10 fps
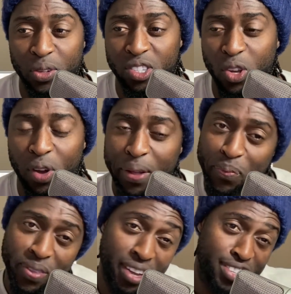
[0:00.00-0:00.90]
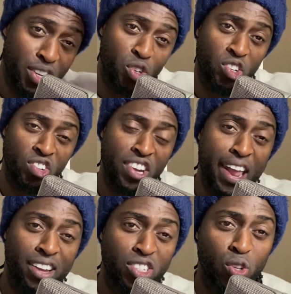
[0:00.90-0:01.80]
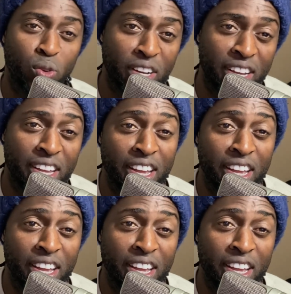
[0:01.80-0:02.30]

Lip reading: So salute you. Shout out to